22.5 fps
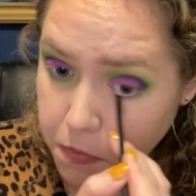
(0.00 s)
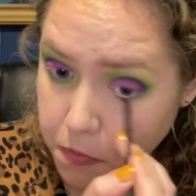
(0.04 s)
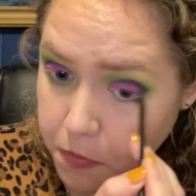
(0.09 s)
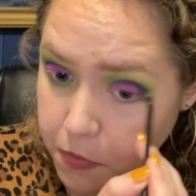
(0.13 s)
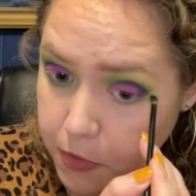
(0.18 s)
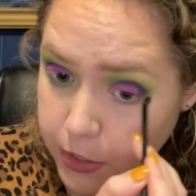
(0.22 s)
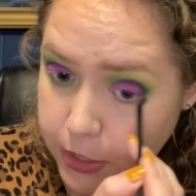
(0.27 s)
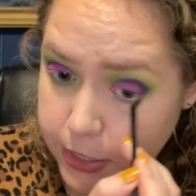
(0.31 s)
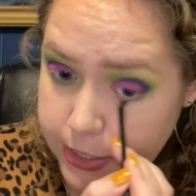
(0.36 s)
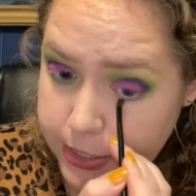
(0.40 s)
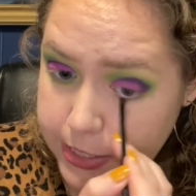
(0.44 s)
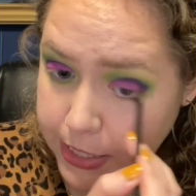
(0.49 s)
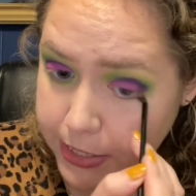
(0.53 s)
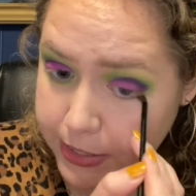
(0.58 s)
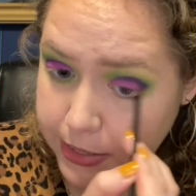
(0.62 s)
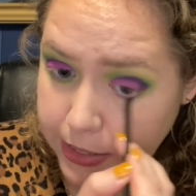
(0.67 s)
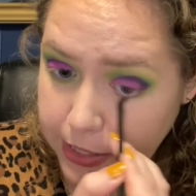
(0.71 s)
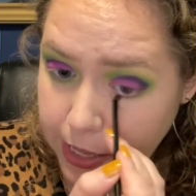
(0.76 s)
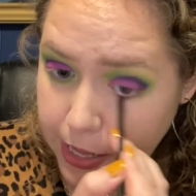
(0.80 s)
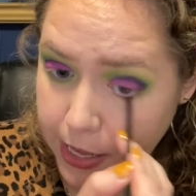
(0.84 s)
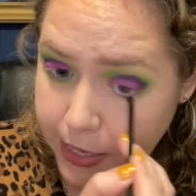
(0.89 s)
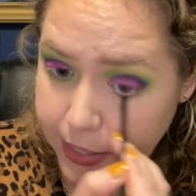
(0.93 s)
The
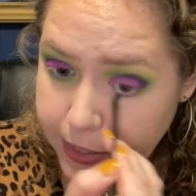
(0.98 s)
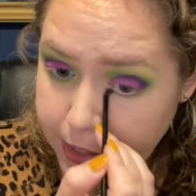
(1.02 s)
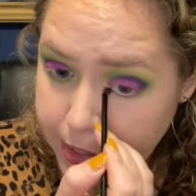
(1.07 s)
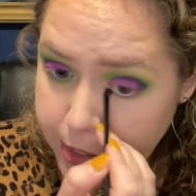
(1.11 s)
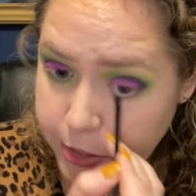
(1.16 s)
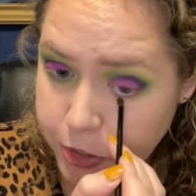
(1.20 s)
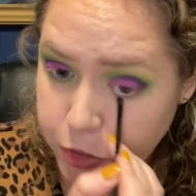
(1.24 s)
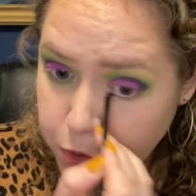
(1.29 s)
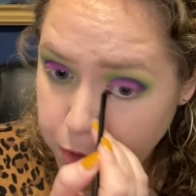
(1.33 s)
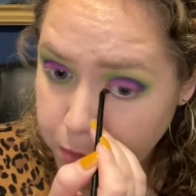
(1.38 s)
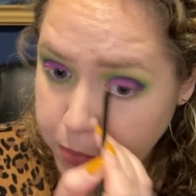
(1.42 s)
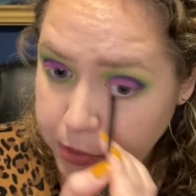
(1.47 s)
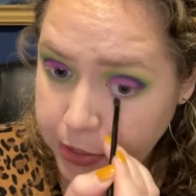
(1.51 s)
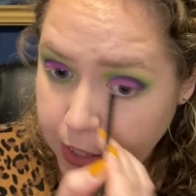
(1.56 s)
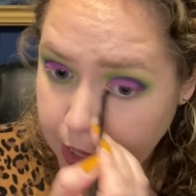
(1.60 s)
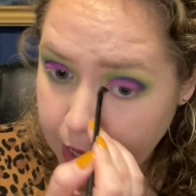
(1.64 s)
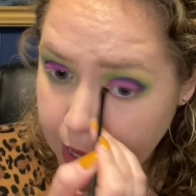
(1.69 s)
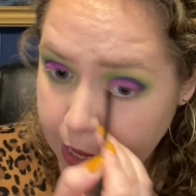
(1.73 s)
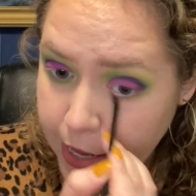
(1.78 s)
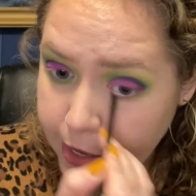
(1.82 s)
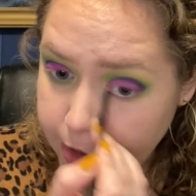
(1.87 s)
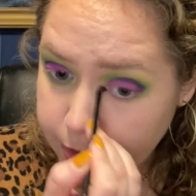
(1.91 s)
deadline to
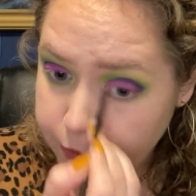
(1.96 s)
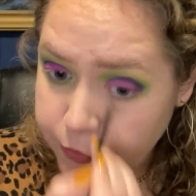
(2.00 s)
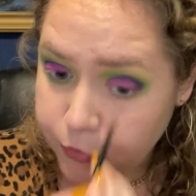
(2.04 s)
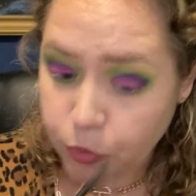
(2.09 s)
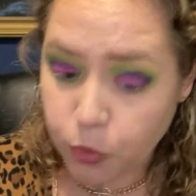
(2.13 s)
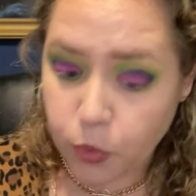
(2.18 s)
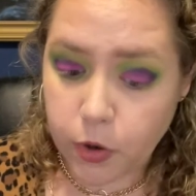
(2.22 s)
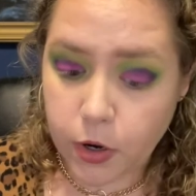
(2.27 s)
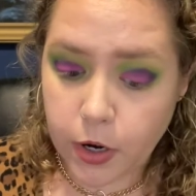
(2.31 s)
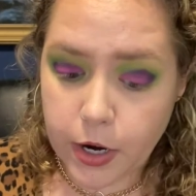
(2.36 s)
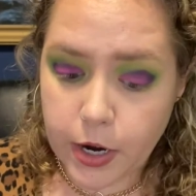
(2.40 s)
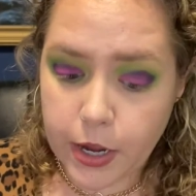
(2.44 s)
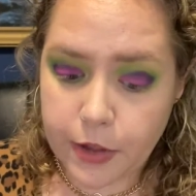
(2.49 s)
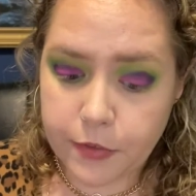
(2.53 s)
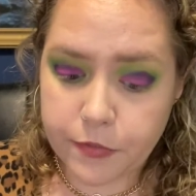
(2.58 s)
apply for a